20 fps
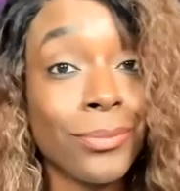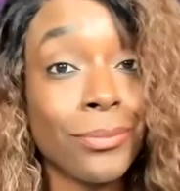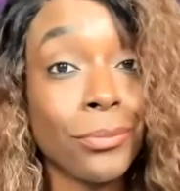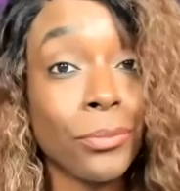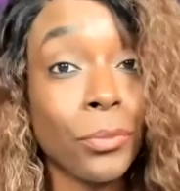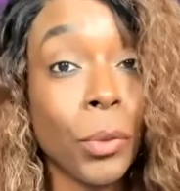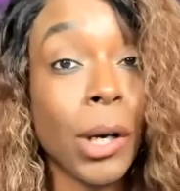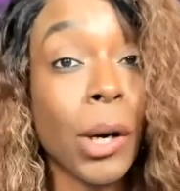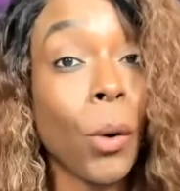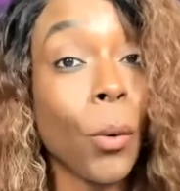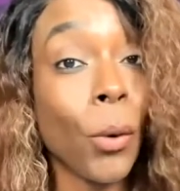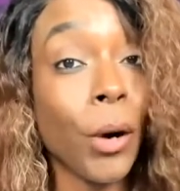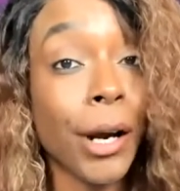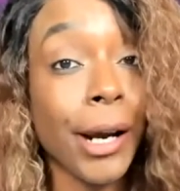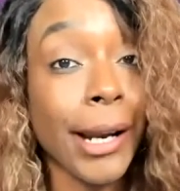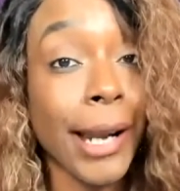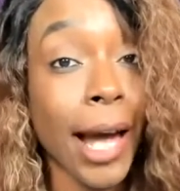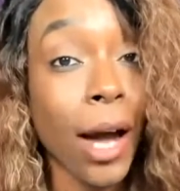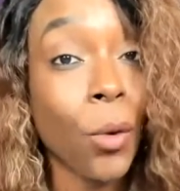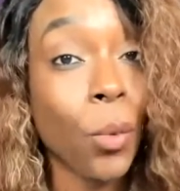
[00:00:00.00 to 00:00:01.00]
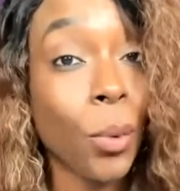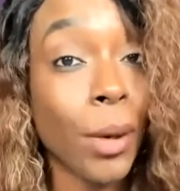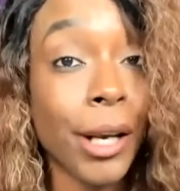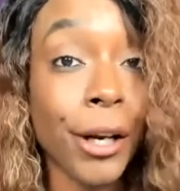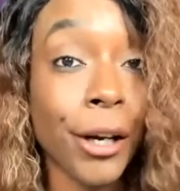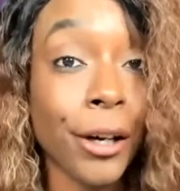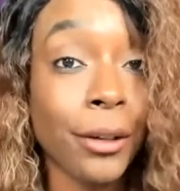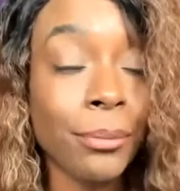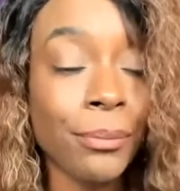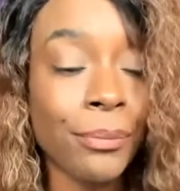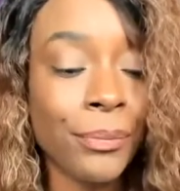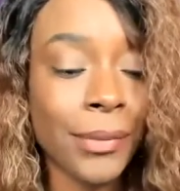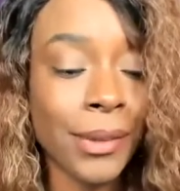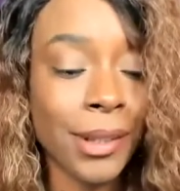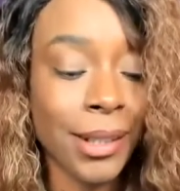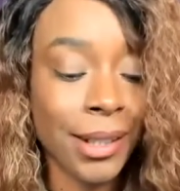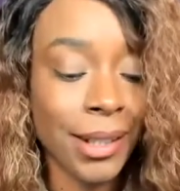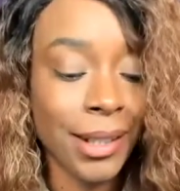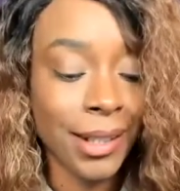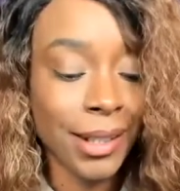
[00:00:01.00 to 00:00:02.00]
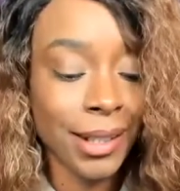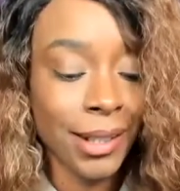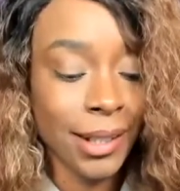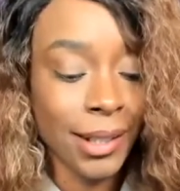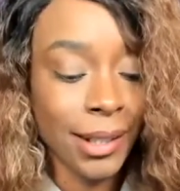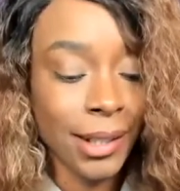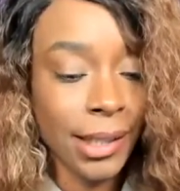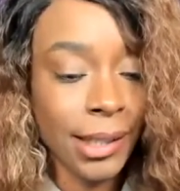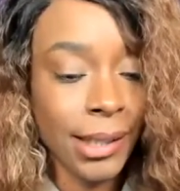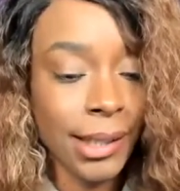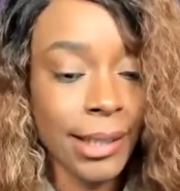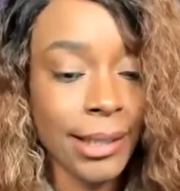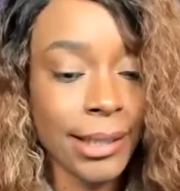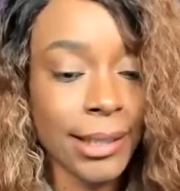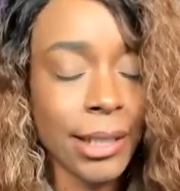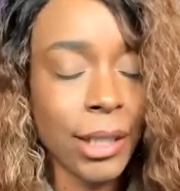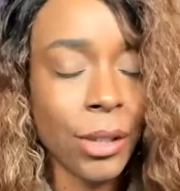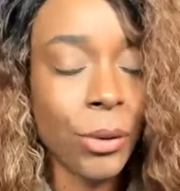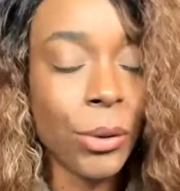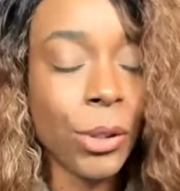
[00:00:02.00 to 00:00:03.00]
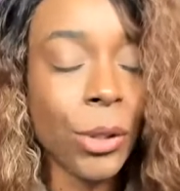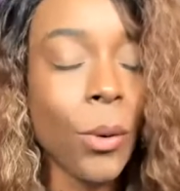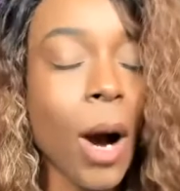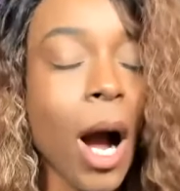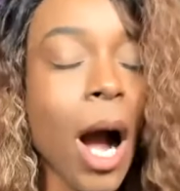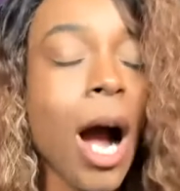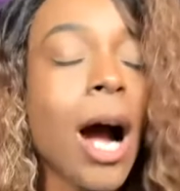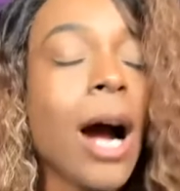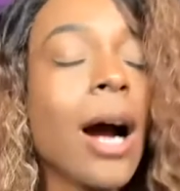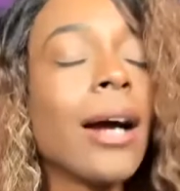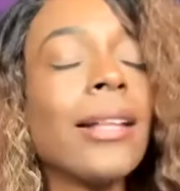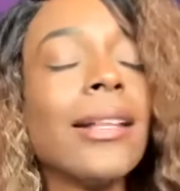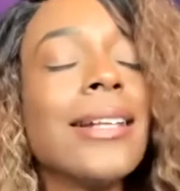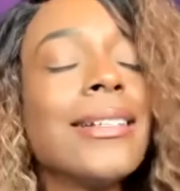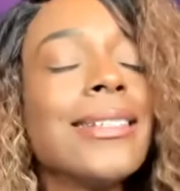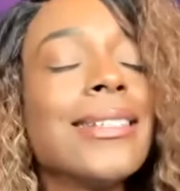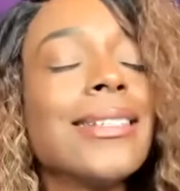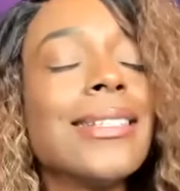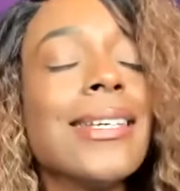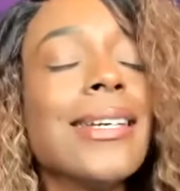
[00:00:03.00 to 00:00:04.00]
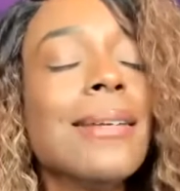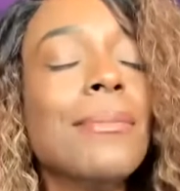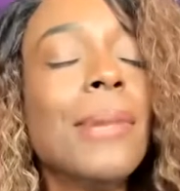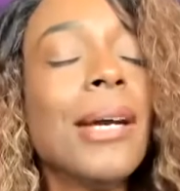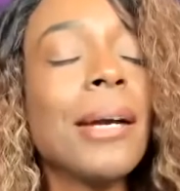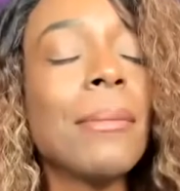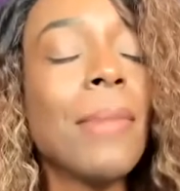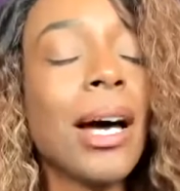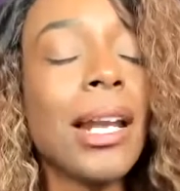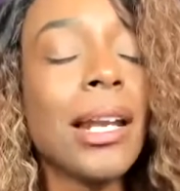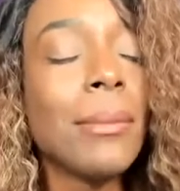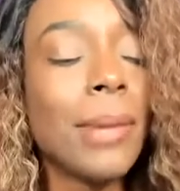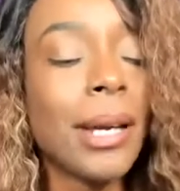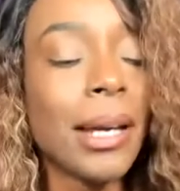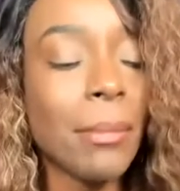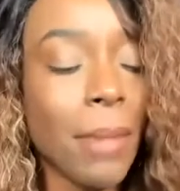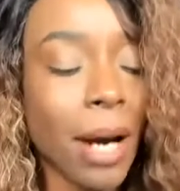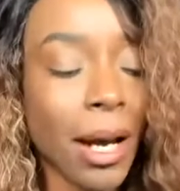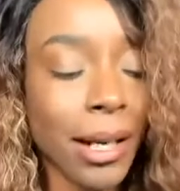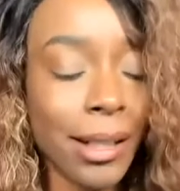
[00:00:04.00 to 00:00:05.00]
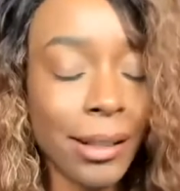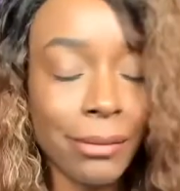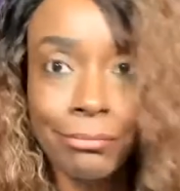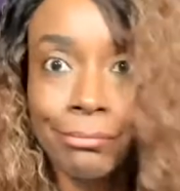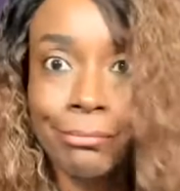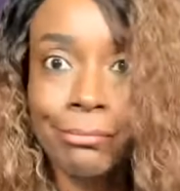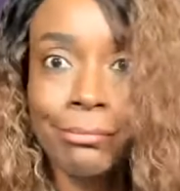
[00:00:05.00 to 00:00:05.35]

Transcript: we're going to work it out, winner. Let's see who you are. Let's see. Big money, big money.